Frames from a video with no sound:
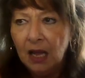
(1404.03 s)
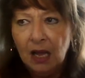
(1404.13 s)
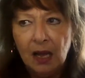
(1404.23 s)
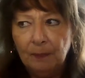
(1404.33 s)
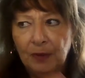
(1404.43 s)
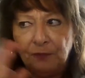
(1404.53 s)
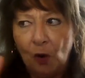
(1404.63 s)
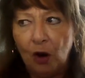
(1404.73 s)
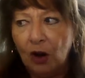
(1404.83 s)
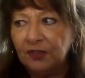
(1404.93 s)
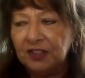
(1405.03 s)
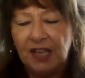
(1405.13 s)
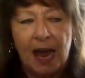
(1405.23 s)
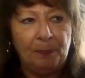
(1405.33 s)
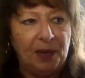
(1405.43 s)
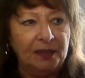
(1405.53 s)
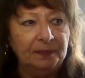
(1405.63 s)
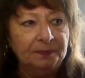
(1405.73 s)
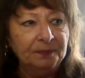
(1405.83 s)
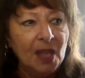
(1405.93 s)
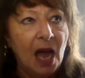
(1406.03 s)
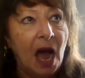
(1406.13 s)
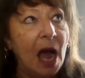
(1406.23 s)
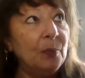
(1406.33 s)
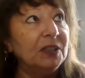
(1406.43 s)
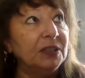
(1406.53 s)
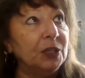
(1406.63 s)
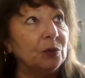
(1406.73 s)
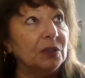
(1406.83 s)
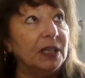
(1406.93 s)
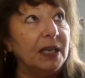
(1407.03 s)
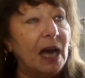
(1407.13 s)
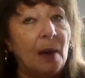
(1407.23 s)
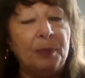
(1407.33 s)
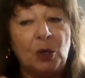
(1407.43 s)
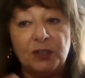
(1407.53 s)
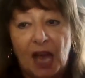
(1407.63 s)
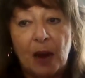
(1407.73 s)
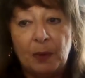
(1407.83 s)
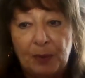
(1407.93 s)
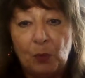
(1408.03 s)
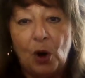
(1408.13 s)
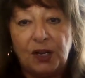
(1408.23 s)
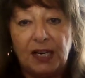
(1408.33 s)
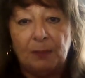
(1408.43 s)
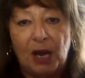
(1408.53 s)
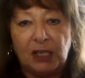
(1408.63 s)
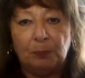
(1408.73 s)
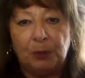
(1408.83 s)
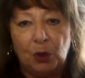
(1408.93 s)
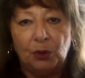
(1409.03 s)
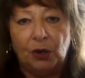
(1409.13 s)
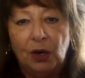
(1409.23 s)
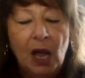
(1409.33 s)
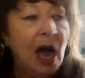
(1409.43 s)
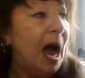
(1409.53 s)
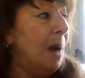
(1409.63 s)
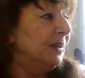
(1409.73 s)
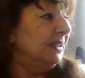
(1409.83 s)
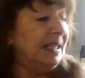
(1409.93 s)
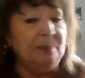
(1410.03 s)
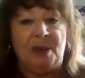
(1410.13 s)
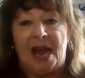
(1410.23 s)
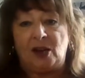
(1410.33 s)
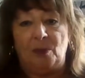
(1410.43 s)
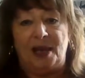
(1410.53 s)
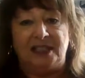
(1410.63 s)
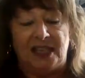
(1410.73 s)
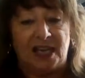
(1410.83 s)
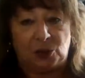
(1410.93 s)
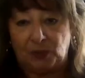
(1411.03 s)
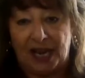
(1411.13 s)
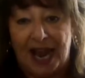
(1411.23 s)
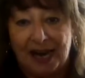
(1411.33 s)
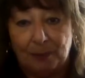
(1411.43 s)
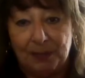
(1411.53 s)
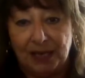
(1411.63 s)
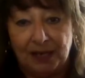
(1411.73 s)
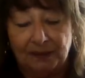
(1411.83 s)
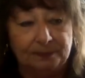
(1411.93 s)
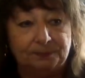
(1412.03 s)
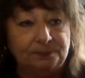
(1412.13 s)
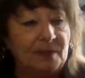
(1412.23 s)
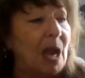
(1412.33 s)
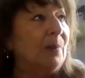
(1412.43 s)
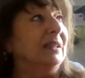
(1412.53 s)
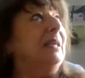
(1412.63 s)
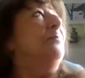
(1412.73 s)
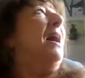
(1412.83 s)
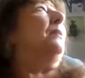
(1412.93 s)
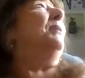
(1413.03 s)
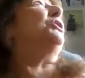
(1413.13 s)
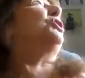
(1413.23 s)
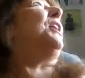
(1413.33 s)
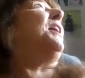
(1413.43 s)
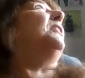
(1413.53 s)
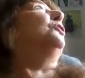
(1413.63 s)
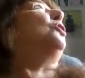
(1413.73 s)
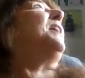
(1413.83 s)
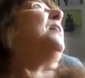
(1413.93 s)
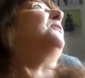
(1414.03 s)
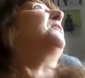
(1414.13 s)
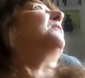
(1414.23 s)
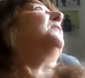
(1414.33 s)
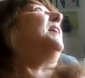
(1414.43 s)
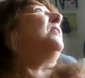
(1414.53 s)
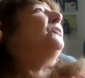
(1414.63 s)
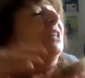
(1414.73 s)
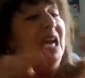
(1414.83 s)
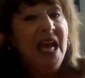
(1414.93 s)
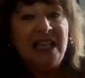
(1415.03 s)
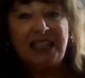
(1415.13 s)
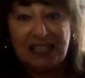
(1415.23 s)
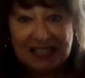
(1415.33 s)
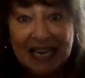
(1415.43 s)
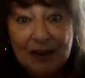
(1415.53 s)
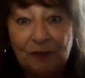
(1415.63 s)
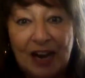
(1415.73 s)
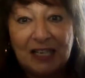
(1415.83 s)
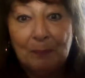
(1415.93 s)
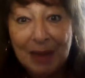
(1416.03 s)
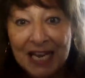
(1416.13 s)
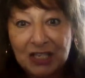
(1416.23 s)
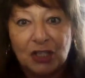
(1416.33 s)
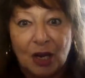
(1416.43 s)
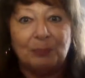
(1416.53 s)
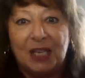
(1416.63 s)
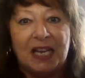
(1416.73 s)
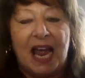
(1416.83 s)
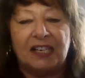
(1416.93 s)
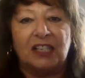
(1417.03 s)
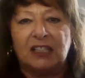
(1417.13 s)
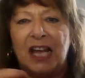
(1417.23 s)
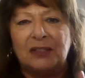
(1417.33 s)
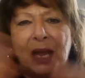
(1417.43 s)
Before all this happened, I would literally, because I would be working at my computer, I would lean back on my desk when I had a minute. I would lean back in my chair and look out at the clouds to see if I can make something out of the clouds.